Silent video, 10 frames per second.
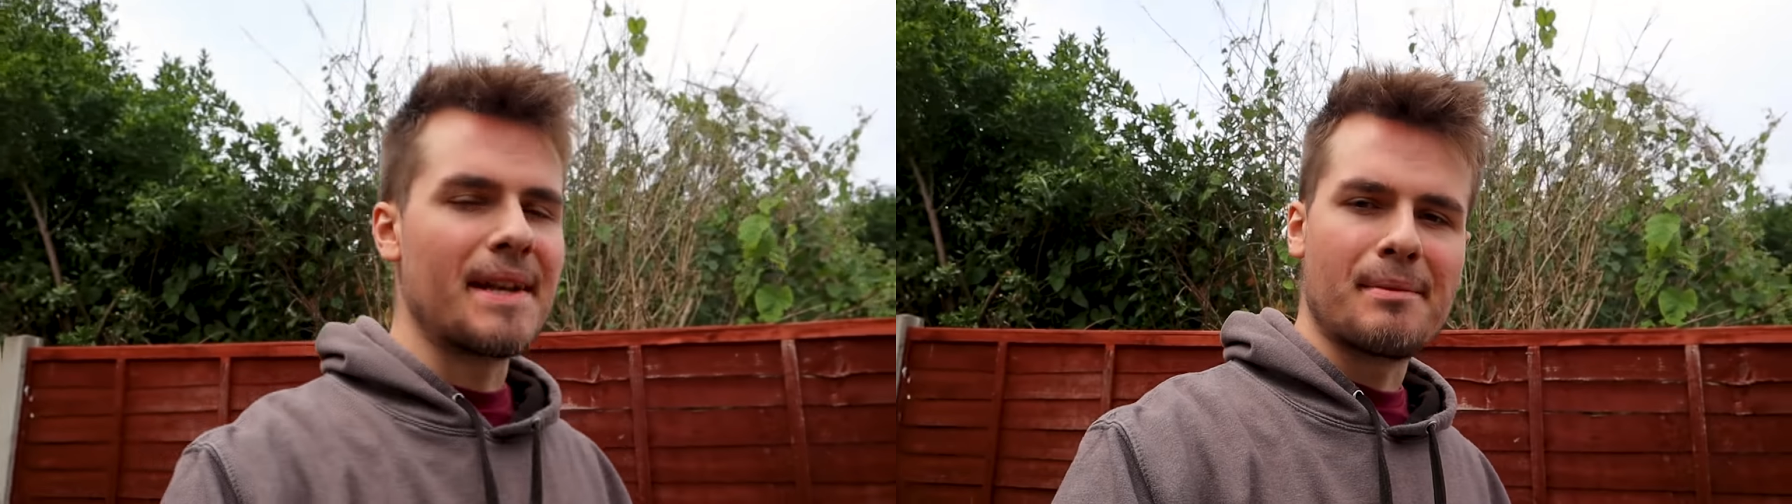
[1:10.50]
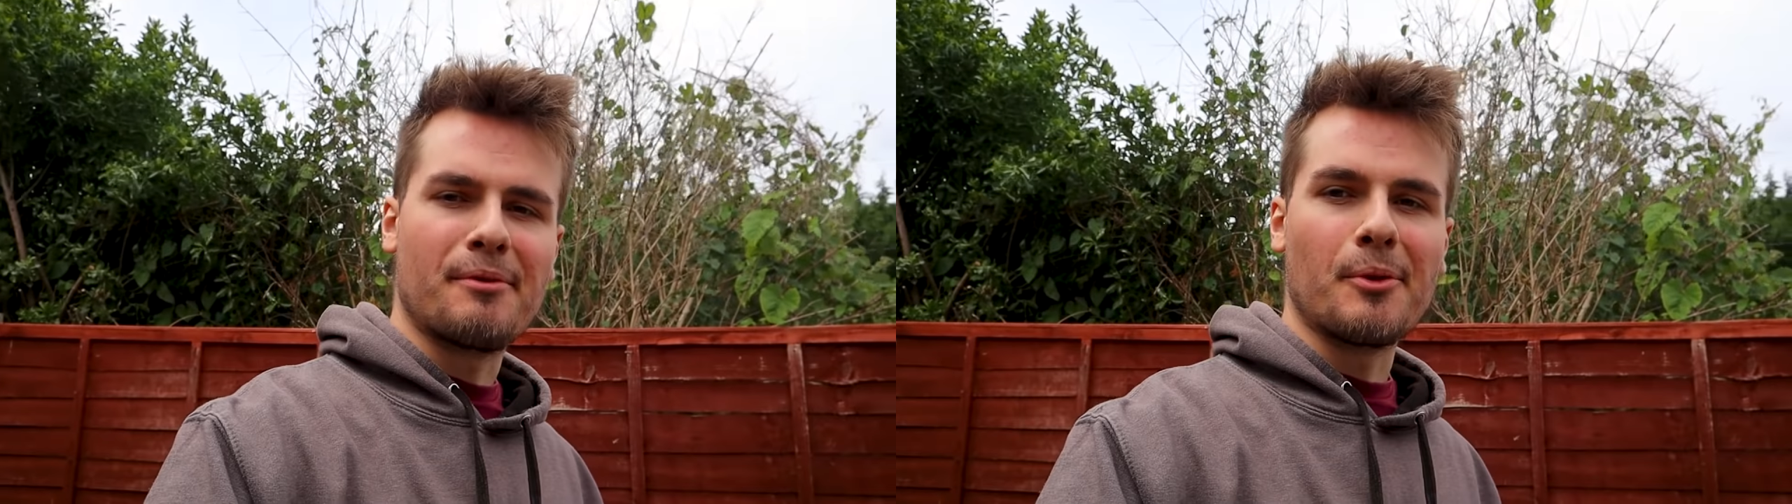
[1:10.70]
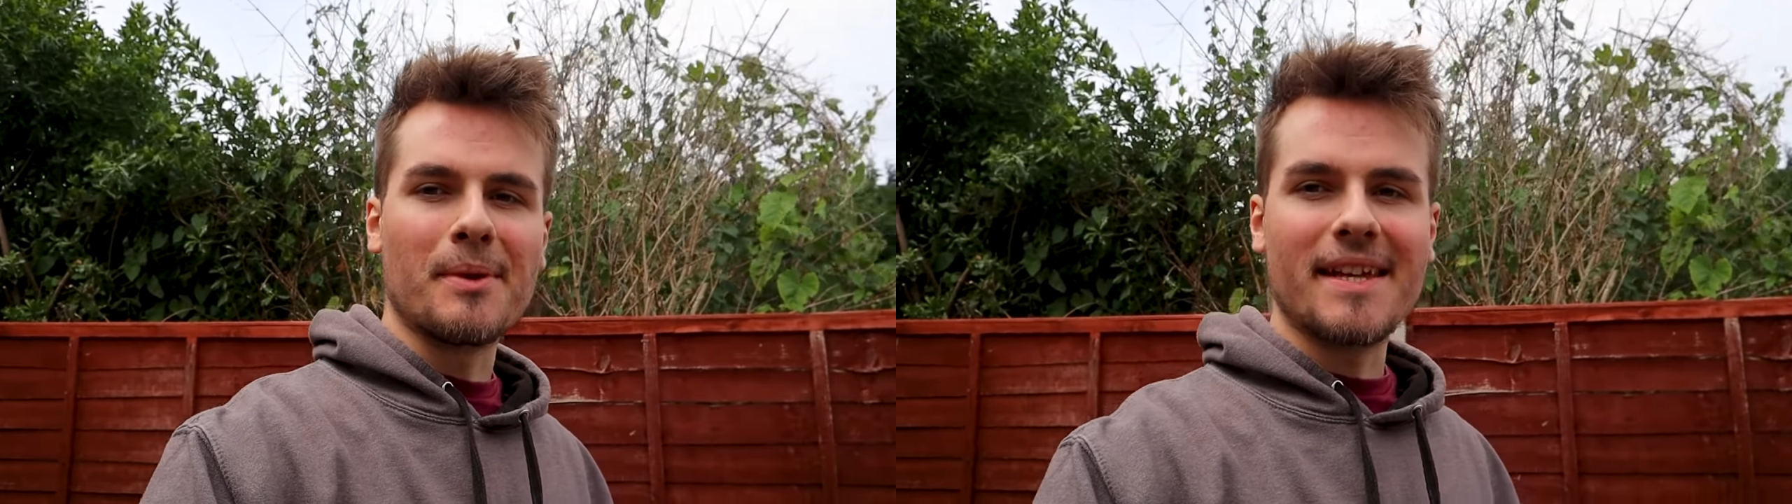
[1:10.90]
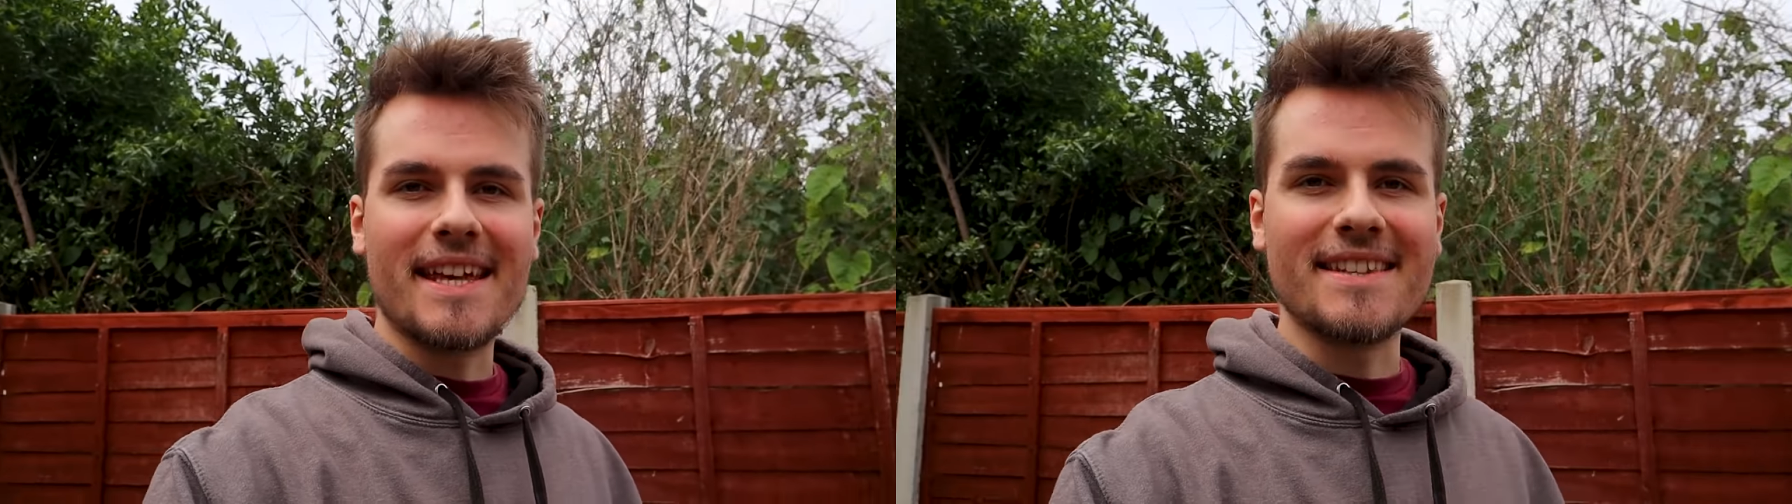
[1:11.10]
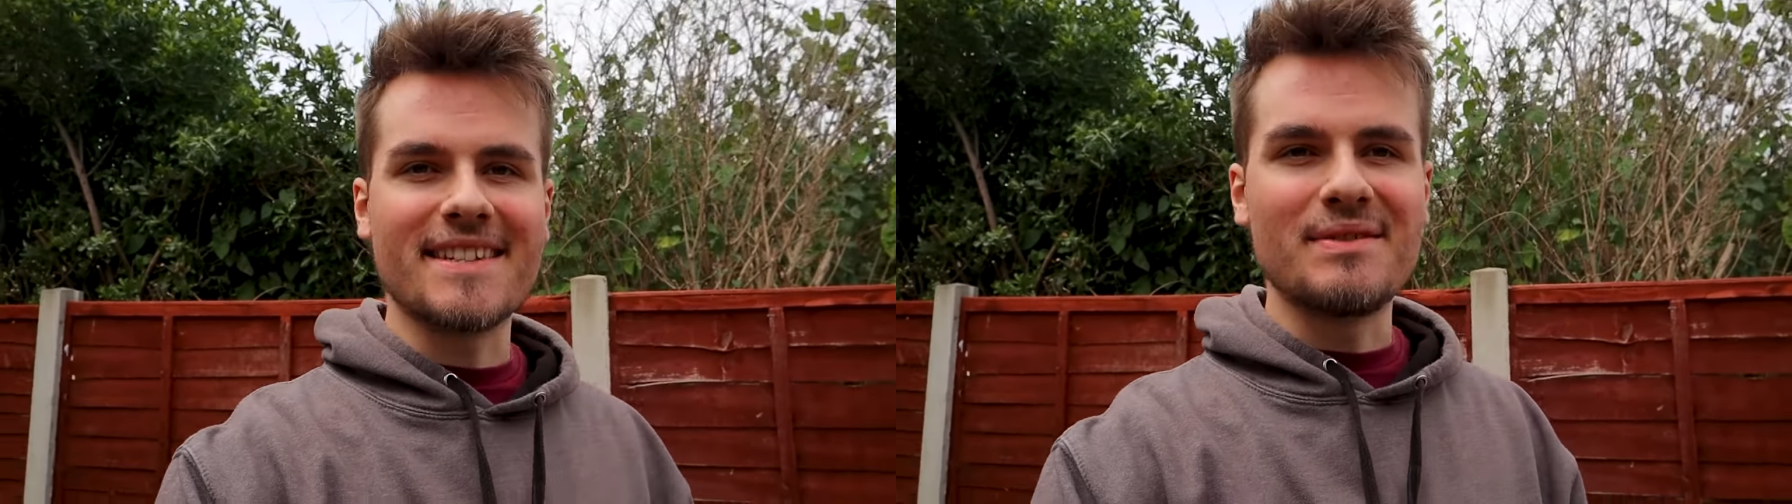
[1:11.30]
Now before we get
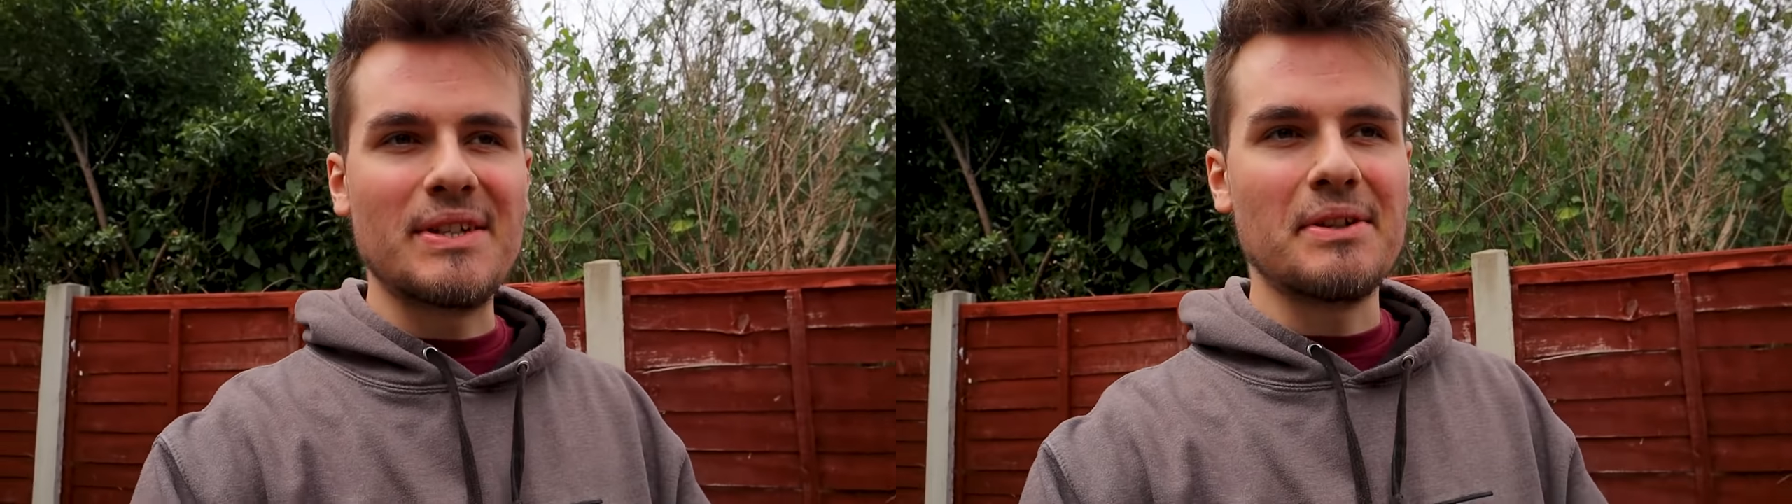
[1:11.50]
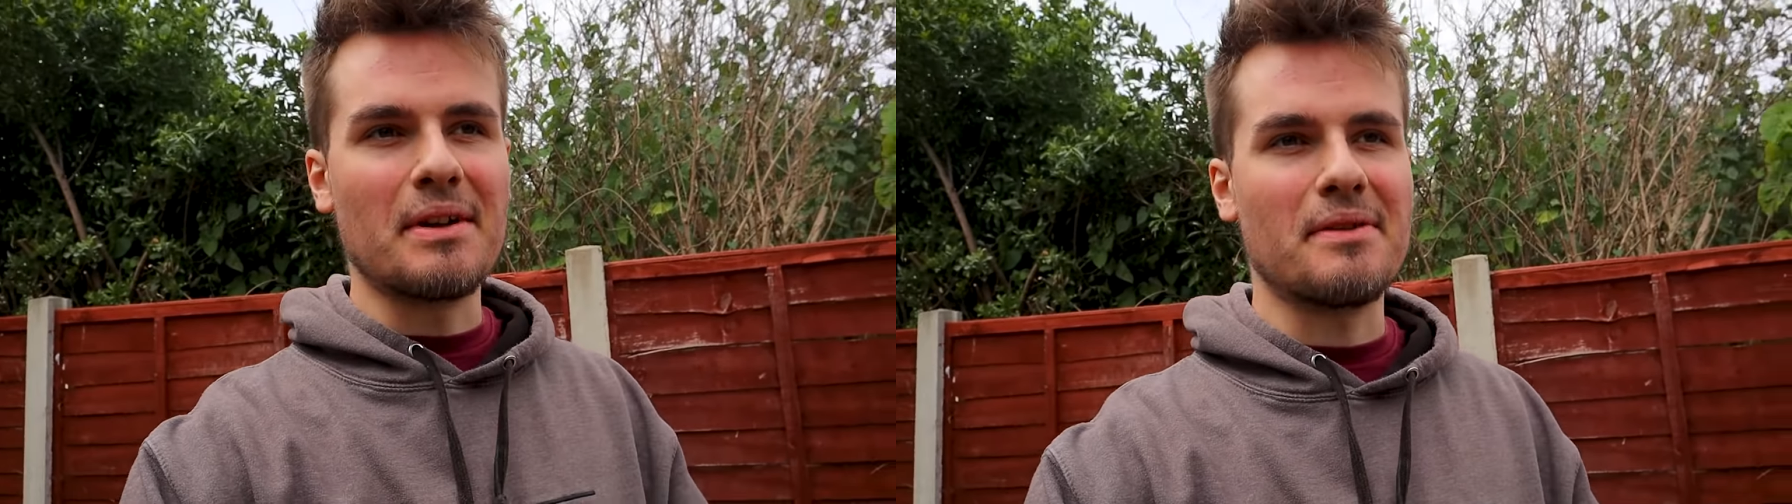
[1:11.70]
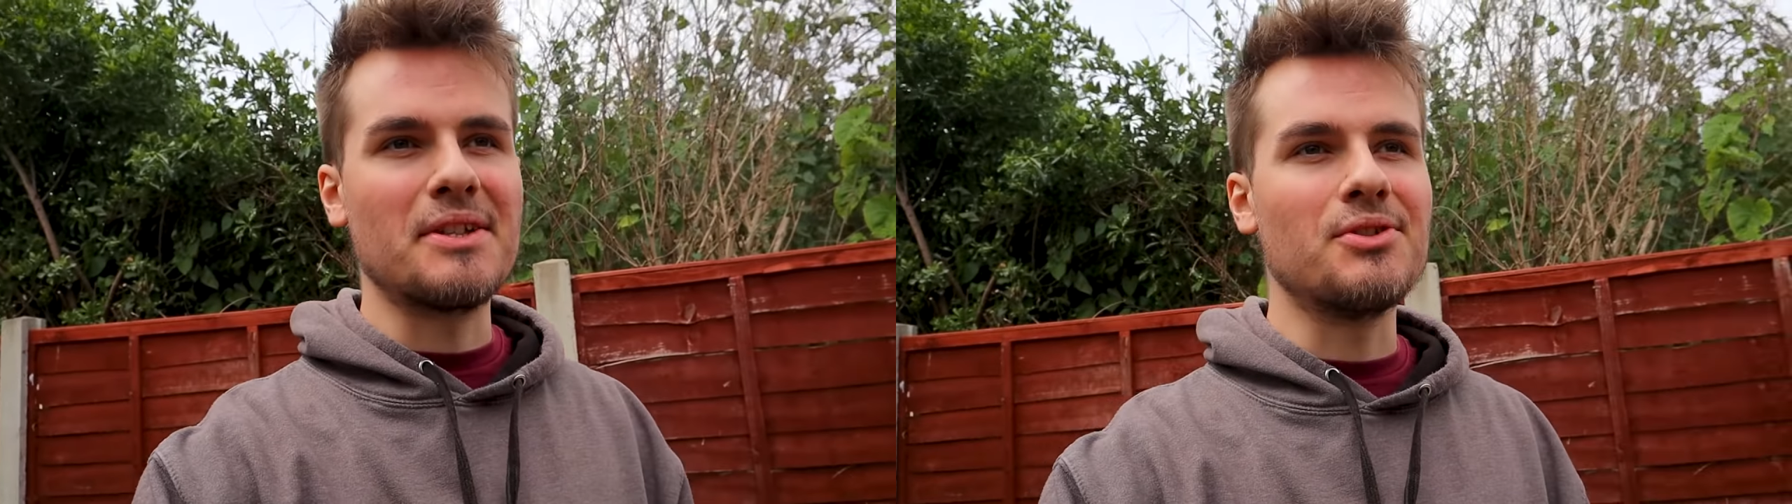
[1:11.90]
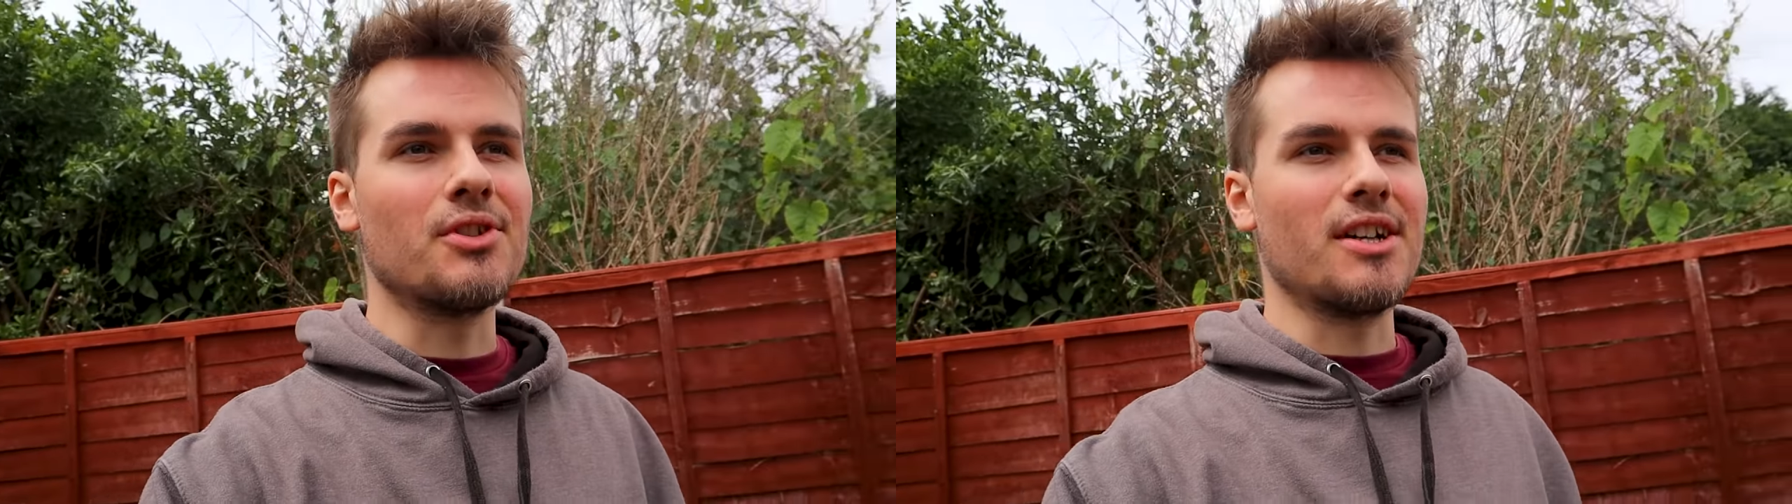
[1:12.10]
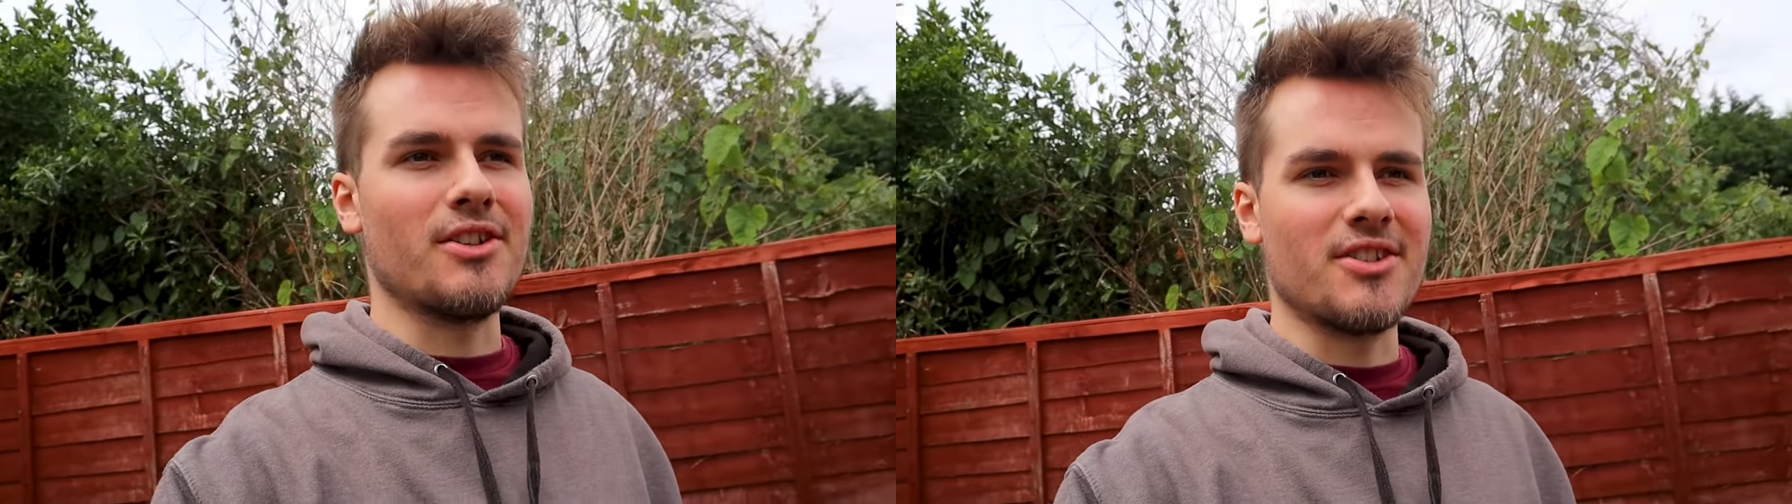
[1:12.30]
into the video, I think you
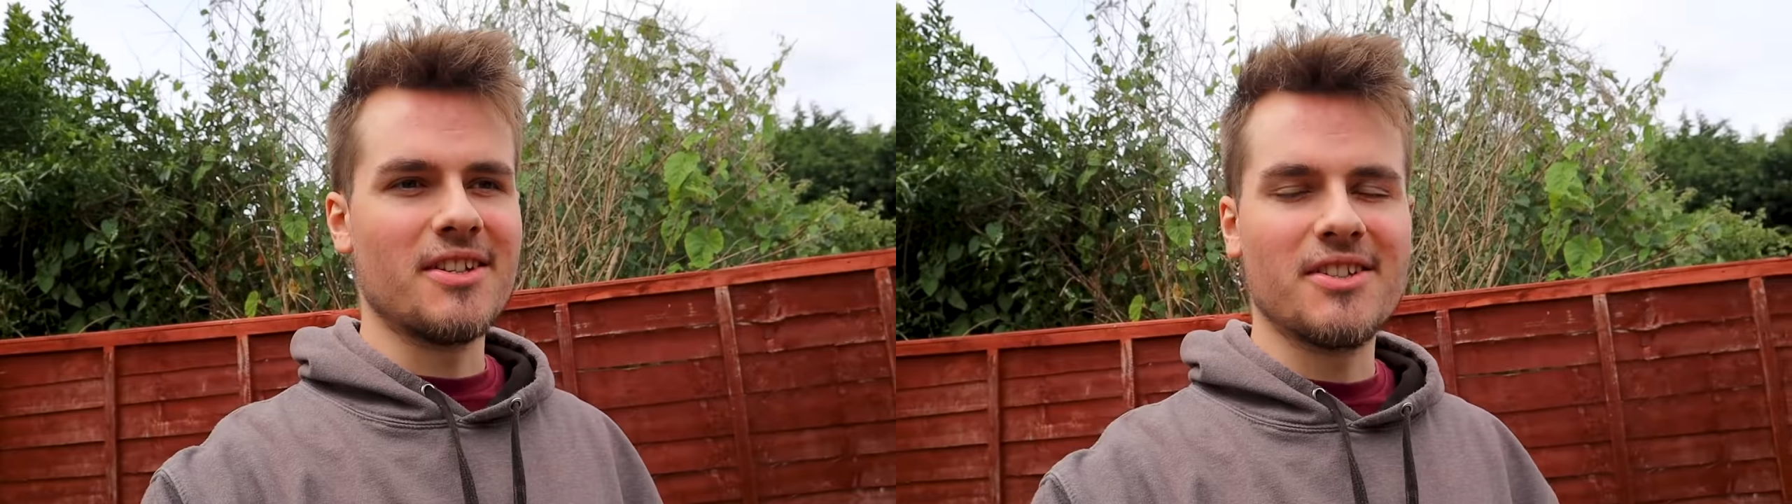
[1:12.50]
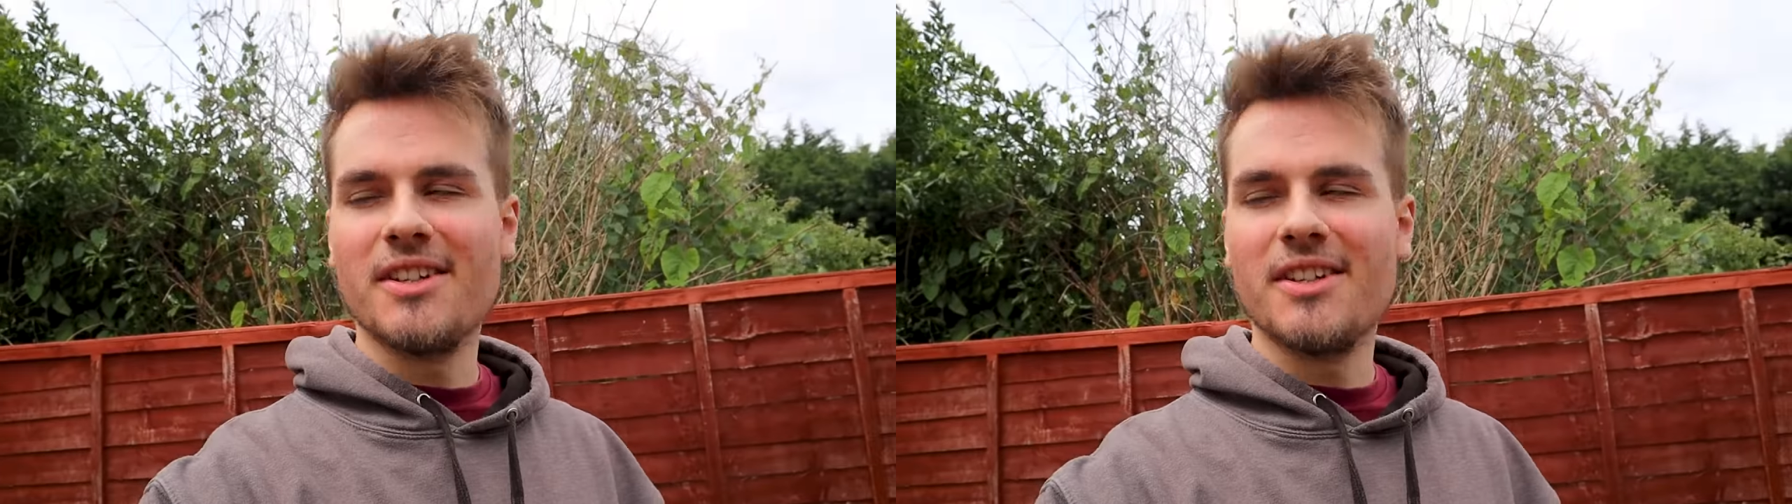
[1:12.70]
guys